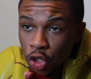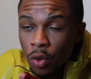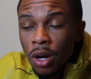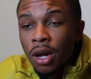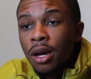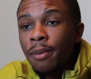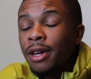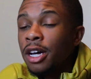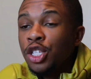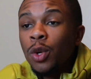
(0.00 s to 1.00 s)
you
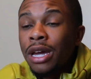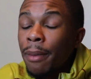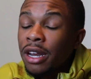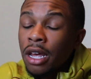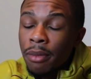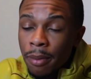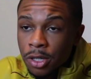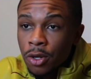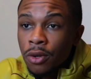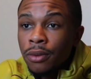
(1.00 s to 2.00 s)
because you ain't got my damn
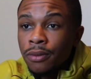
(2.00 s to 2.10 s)
episode.